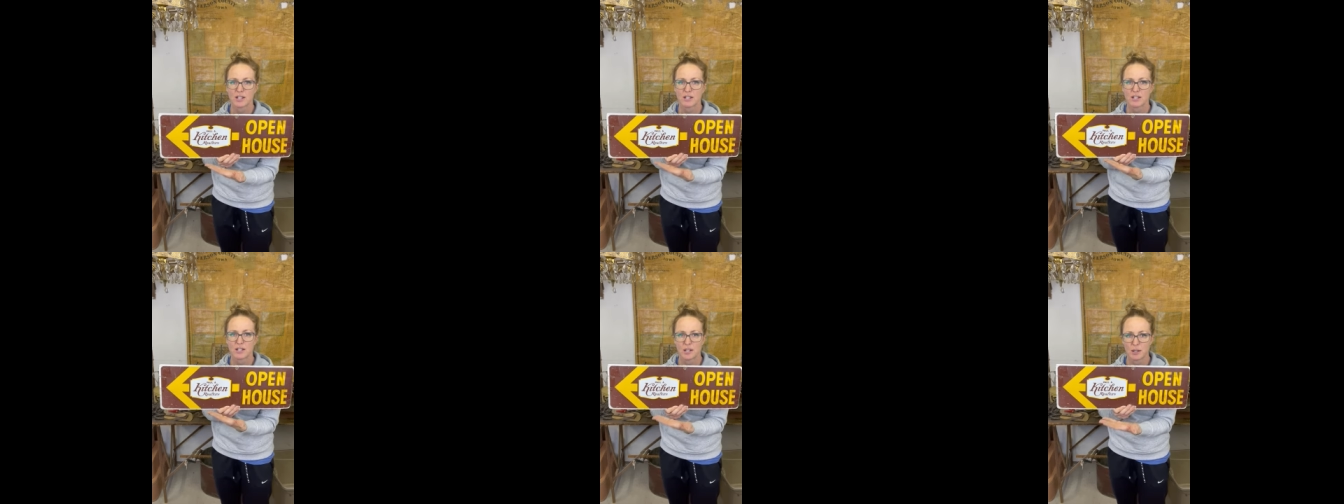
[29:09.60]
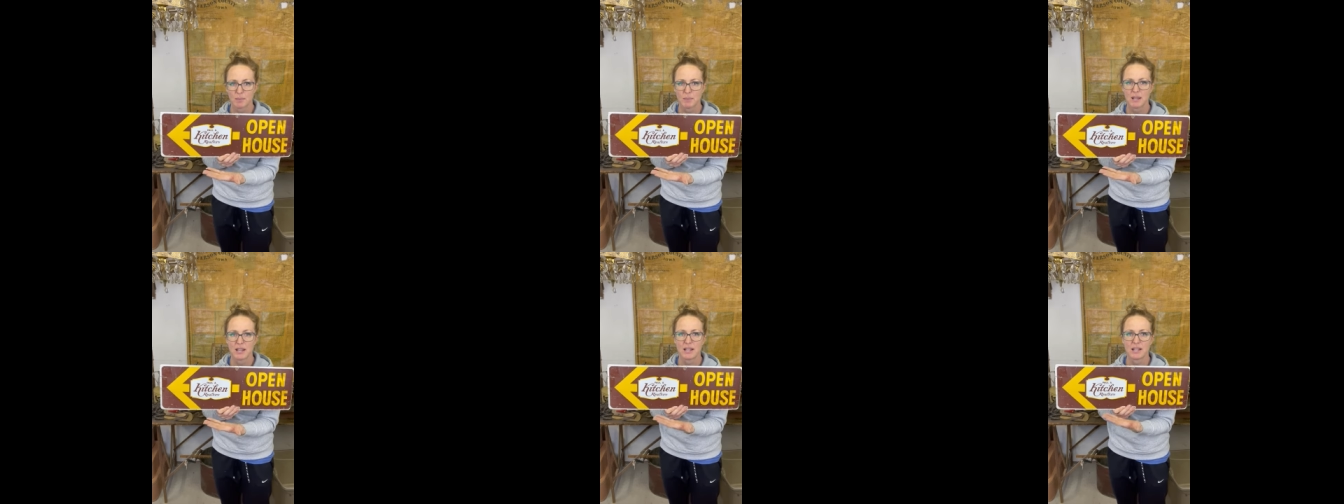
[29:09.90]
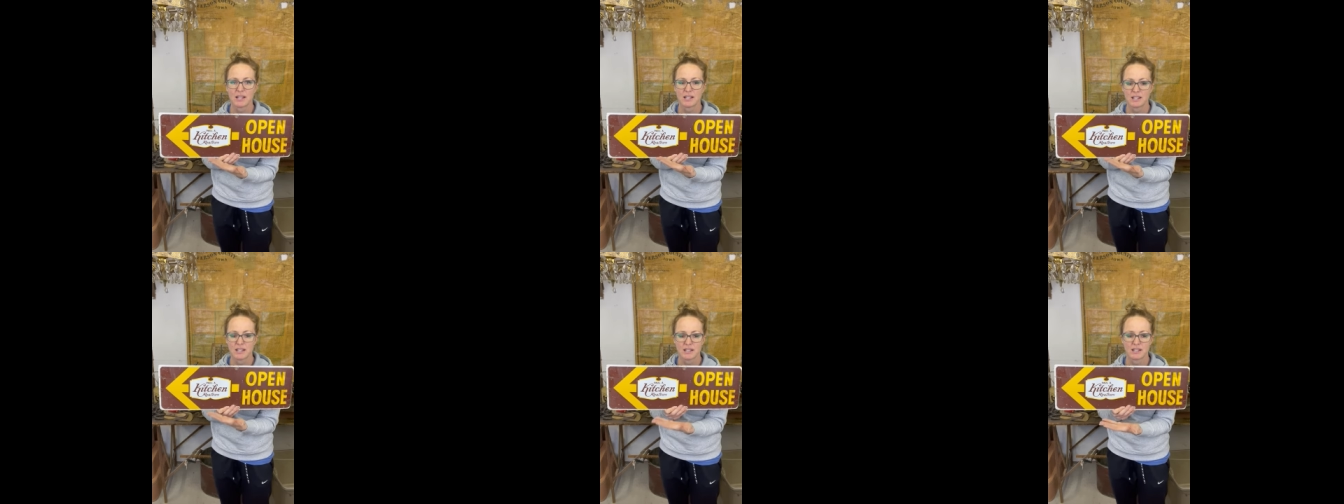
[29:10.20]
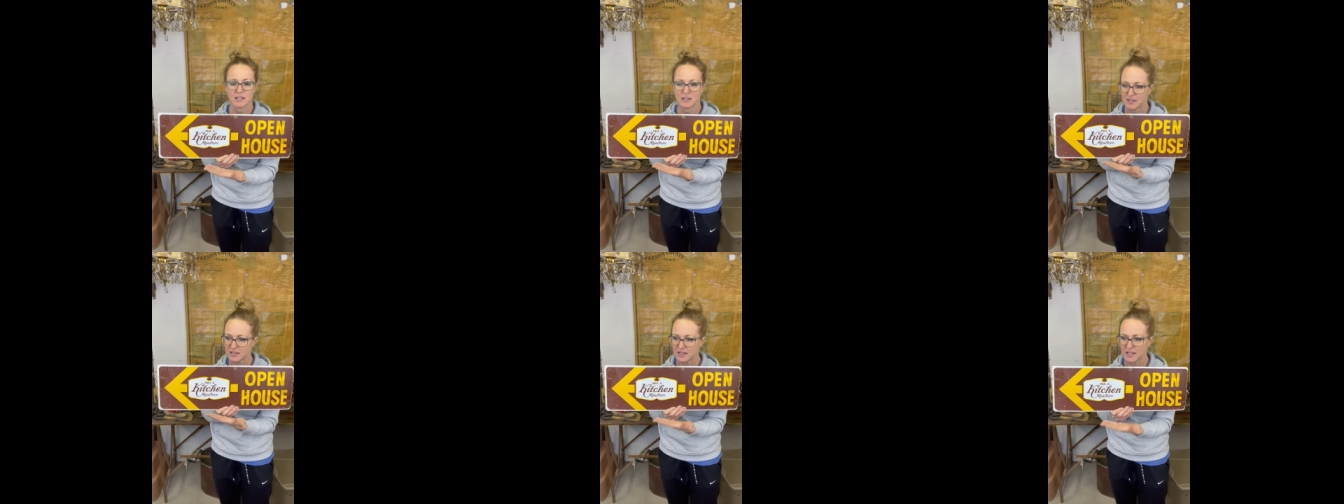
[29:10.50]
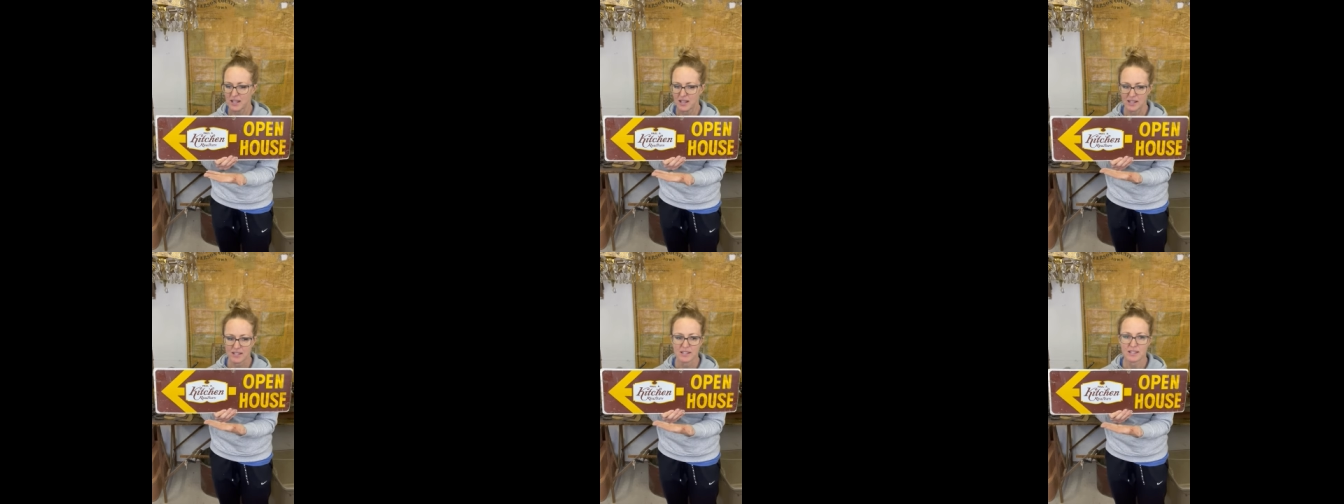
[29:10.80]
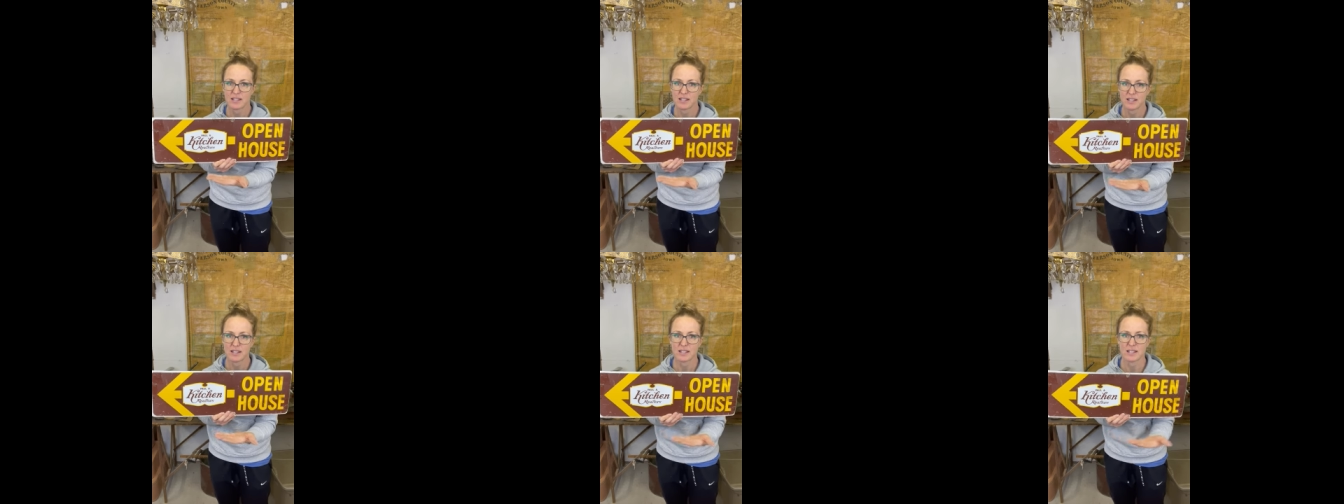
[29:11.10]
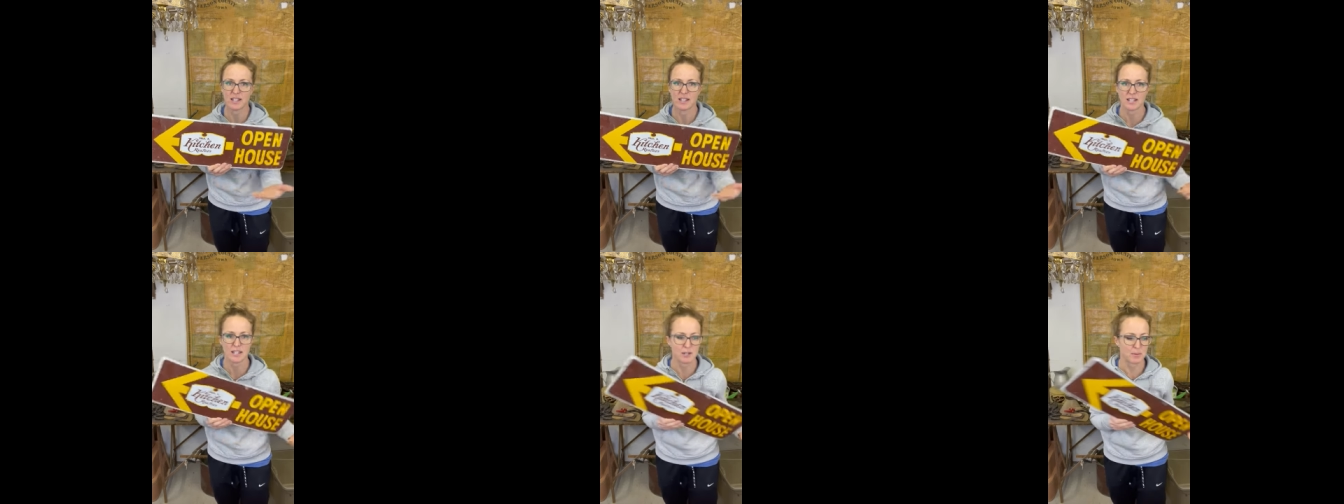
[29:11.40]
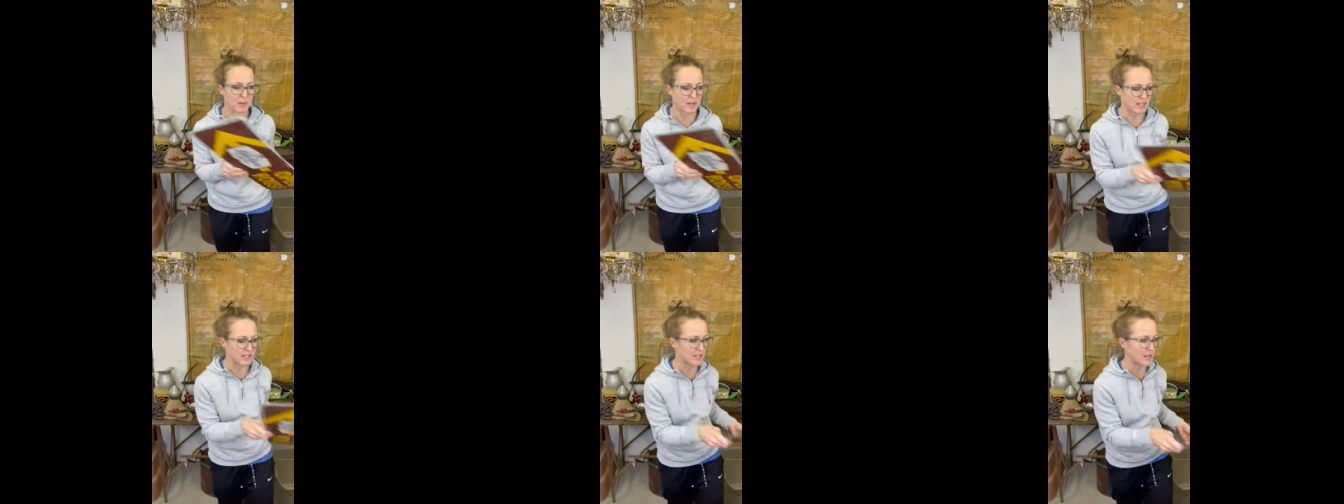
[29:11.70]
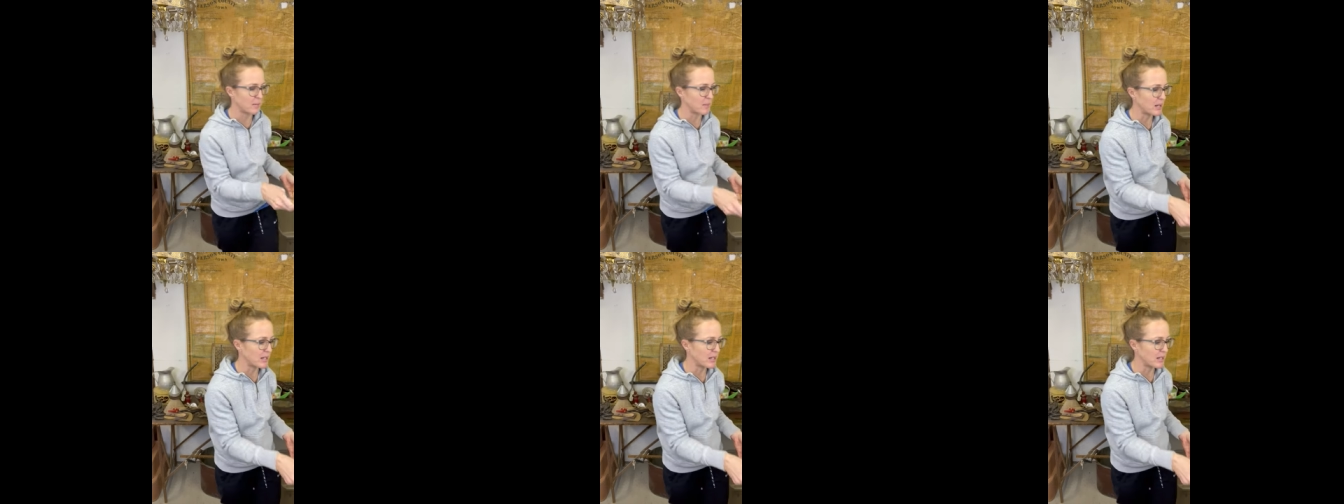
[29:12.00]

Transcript: to me says this needs to be in somebody's